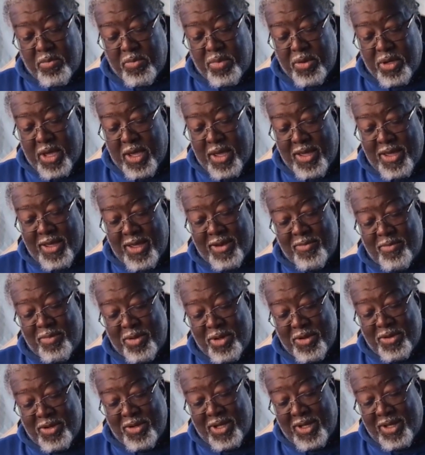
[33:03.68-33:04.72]
Be- and
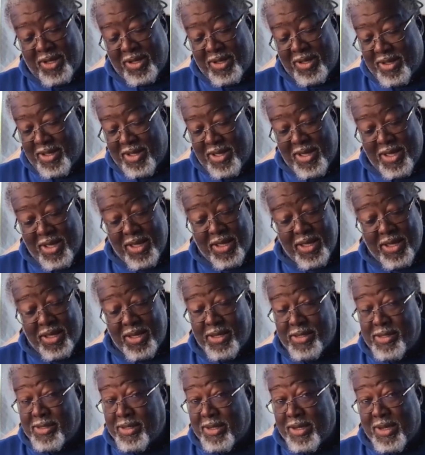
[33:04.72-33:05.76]
beauty
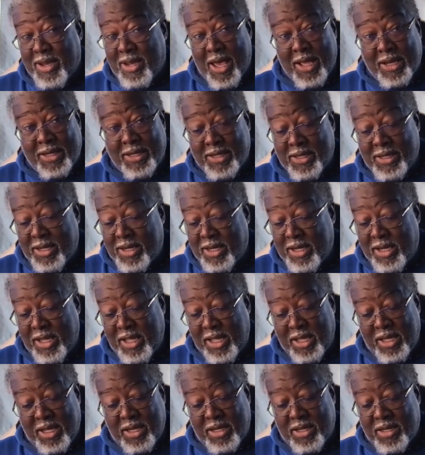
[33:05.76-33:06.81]
is not a
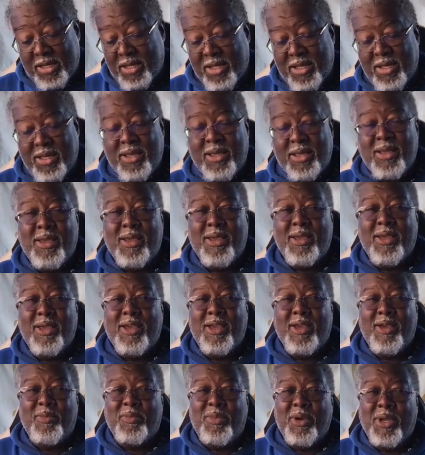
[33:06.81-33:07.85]
need,
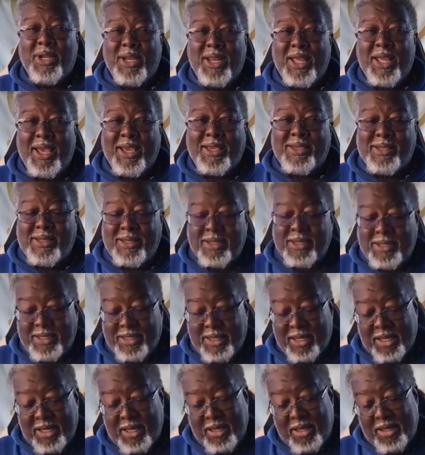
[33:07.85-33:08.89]
but an
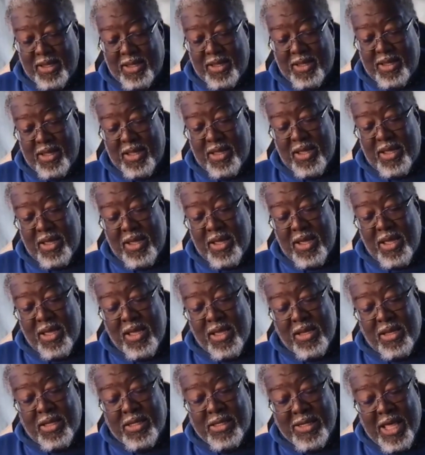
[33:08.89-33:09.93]
ecstasy.
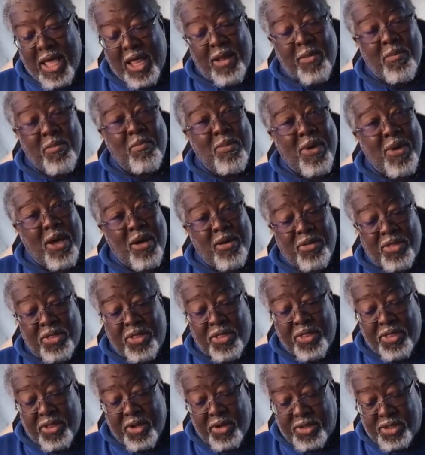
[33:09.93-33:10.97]
It is not a mouth
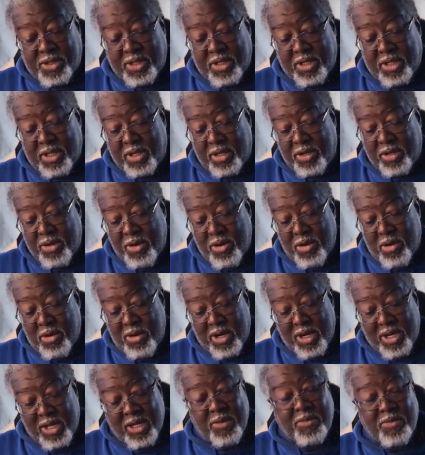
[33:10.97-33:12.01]
thirsting, nor
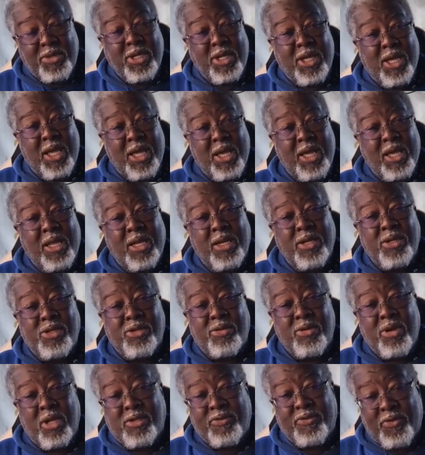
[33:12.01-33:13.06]
an empty hand
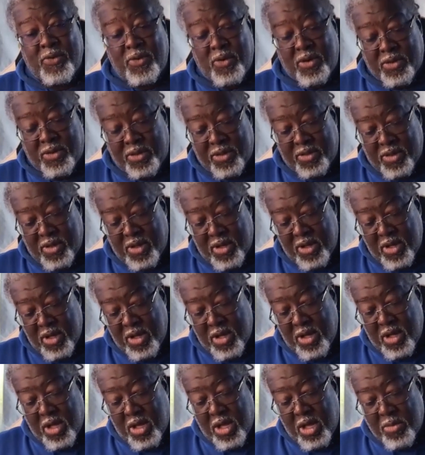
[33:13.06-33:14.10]
stretched forth,
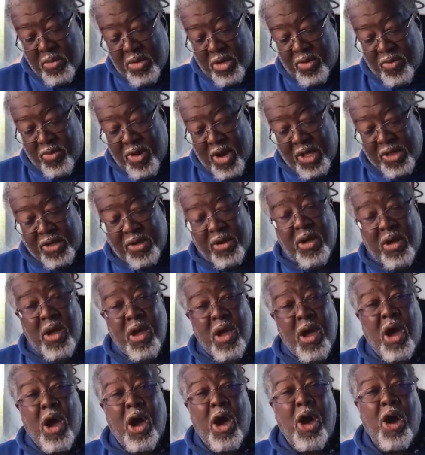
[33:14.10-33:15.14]
but
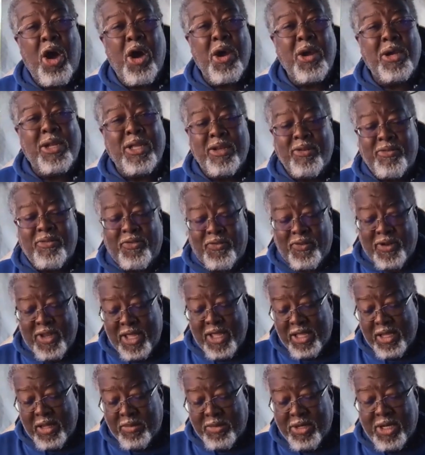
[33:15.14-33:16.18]
rather a heart
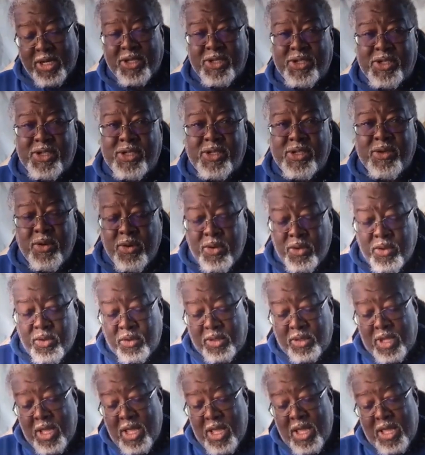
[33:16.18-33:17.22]
inflamed and a
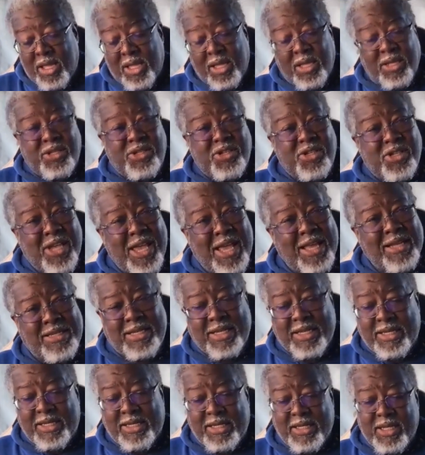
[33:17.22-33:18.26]
soul
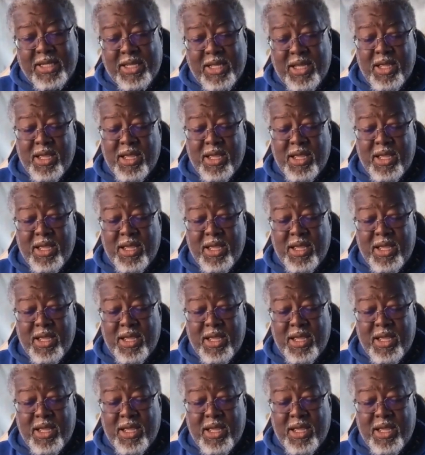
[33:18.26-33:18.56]
enchanted.